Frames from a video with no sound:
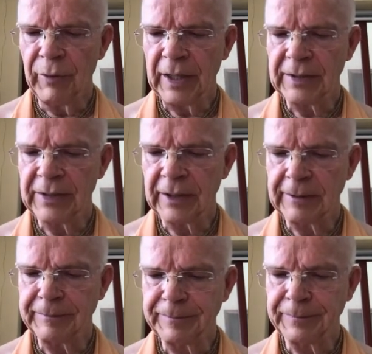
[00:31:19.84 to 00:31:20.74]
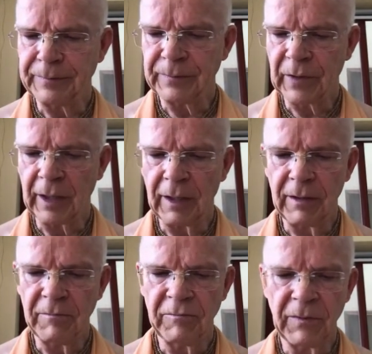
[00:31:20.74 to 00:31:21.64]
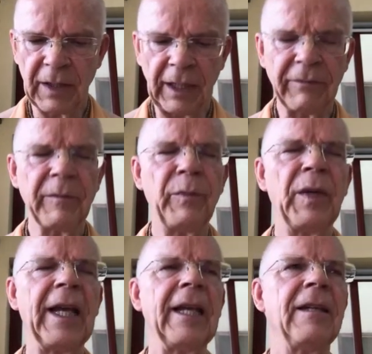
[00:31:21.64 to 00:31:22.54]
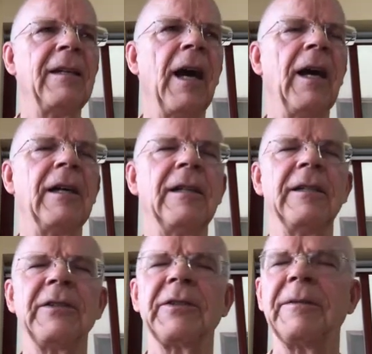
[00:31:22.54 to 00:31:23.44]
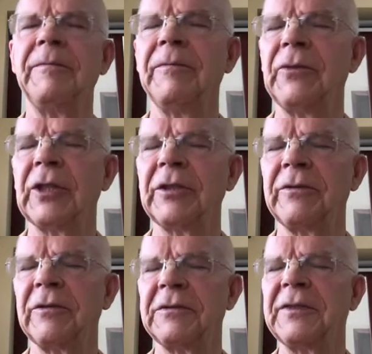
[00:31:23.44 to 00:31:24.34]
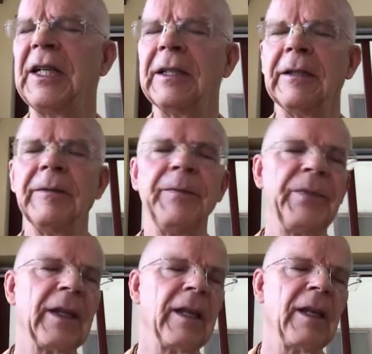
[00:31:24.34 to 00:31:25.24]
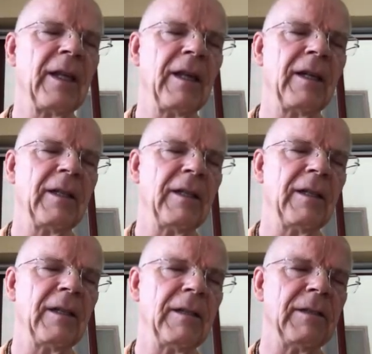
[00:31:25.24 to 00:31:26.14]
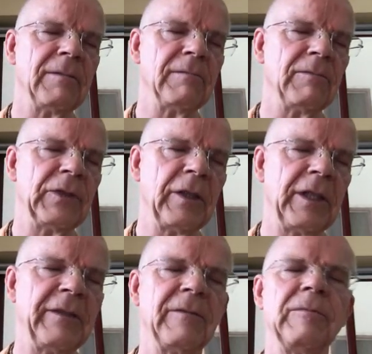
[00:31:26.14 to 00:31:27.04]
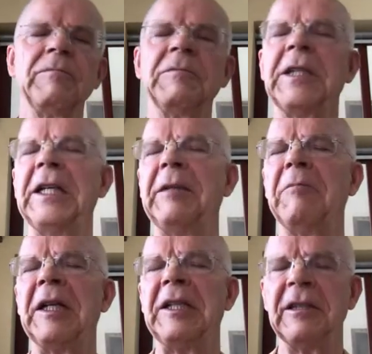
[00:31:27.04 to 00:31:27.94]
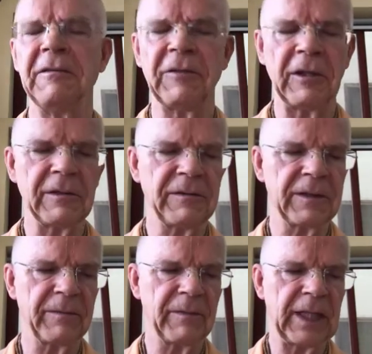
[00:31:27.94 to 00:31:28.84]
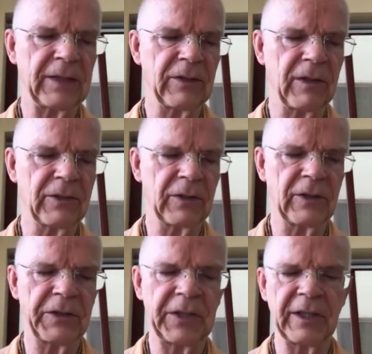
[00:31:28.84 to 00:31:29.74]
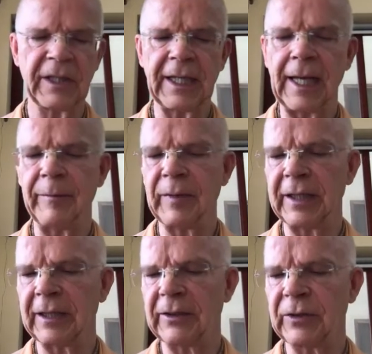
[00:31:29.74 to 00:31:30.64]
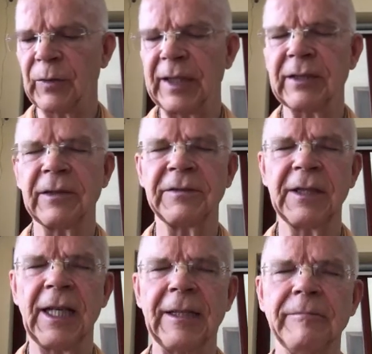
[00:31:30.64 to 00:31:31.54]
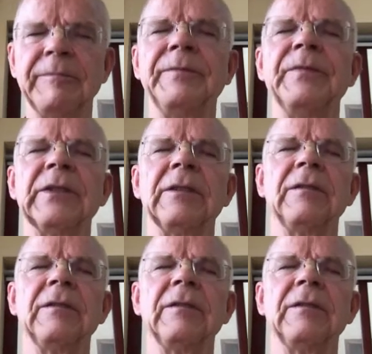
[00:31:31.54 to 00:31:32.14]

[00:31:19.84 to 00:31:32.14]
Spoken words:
But even playing cards just for fun, not even any money involved, that's also considered gambling. It's a waste of time.